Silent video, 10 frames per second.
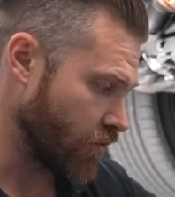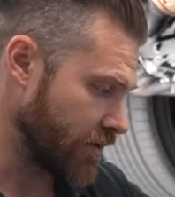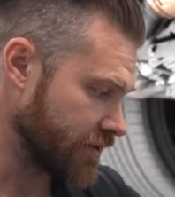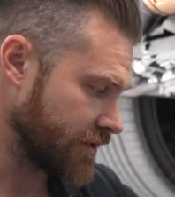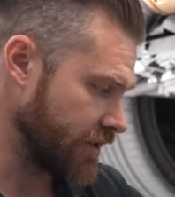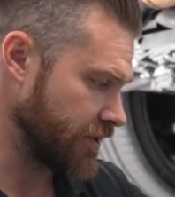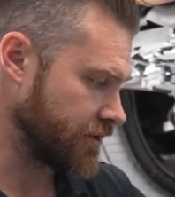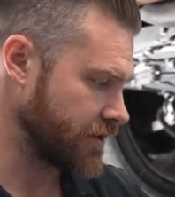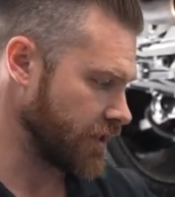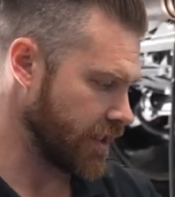works
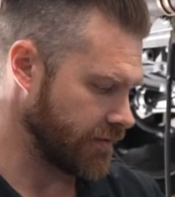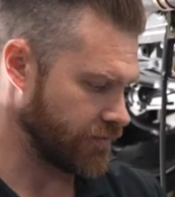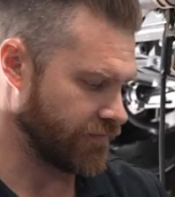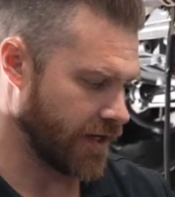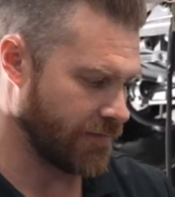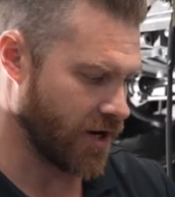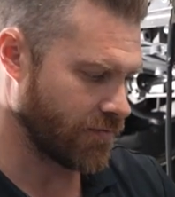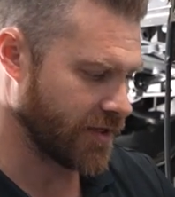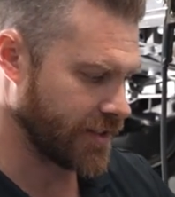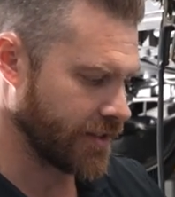is you've got a power
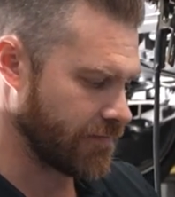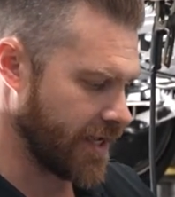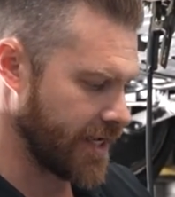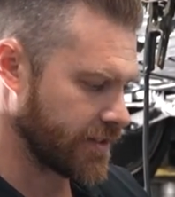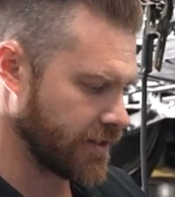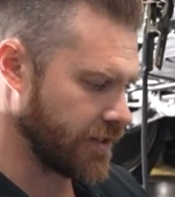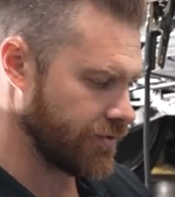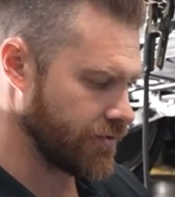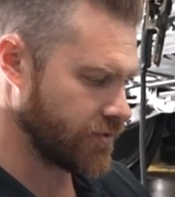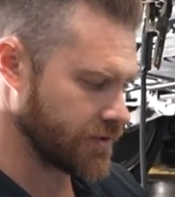button on the back, and here
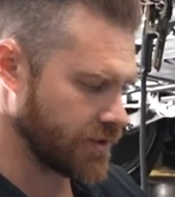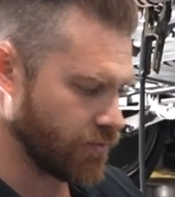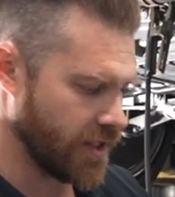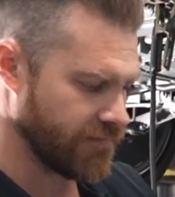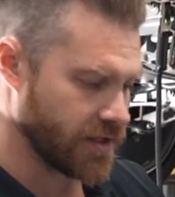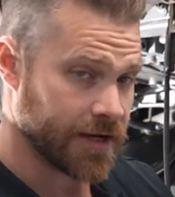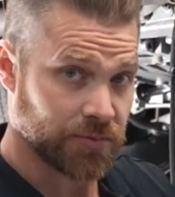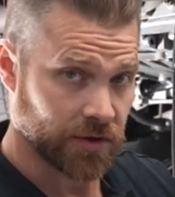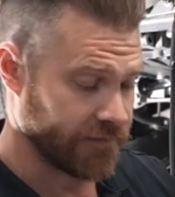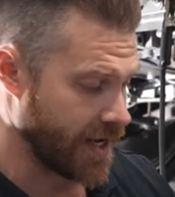you can see we have a
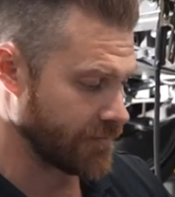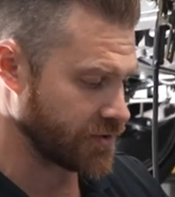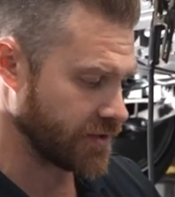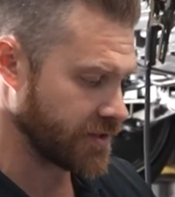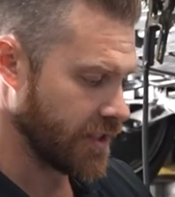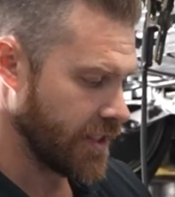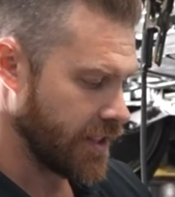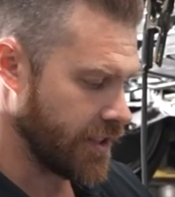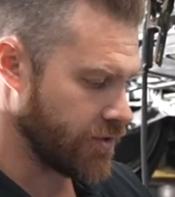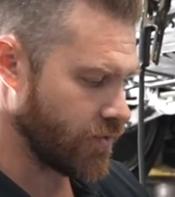couple of options.
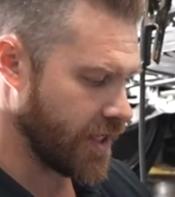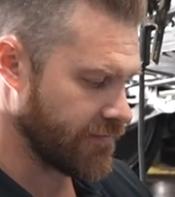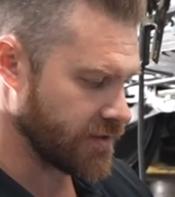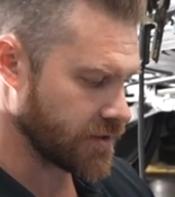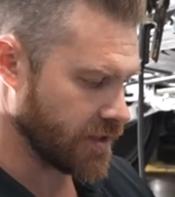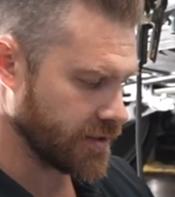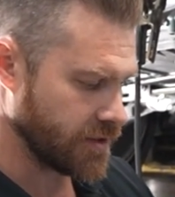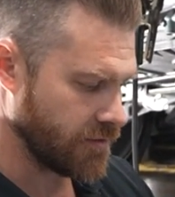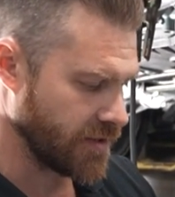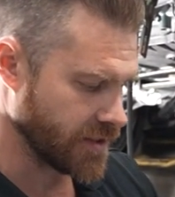Here we have it
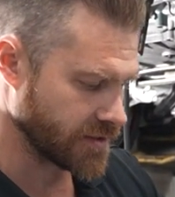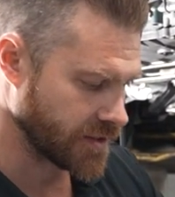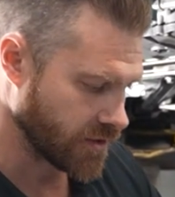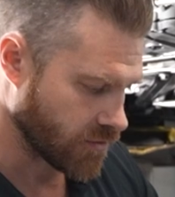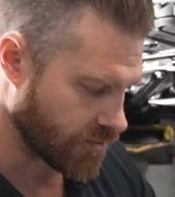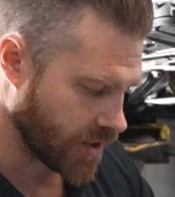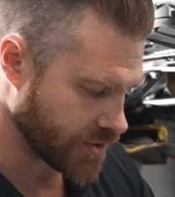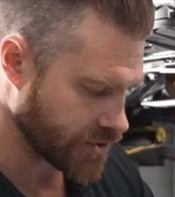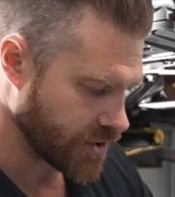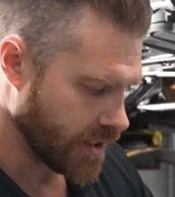selected to be a single
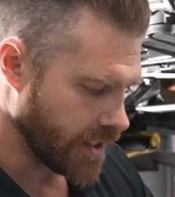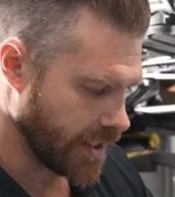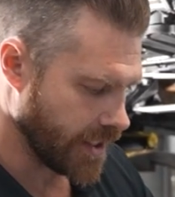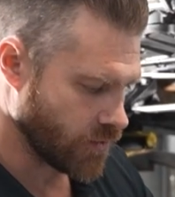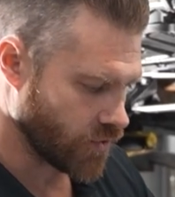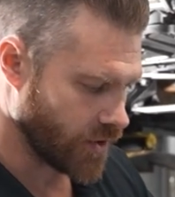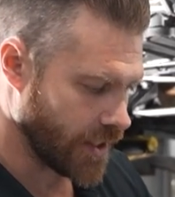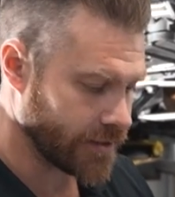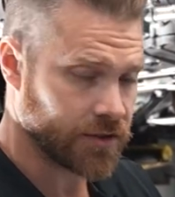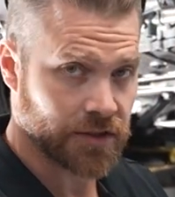brush, and we're
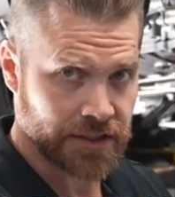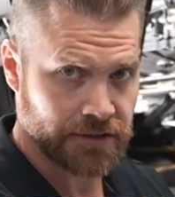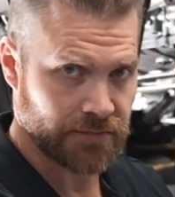on clean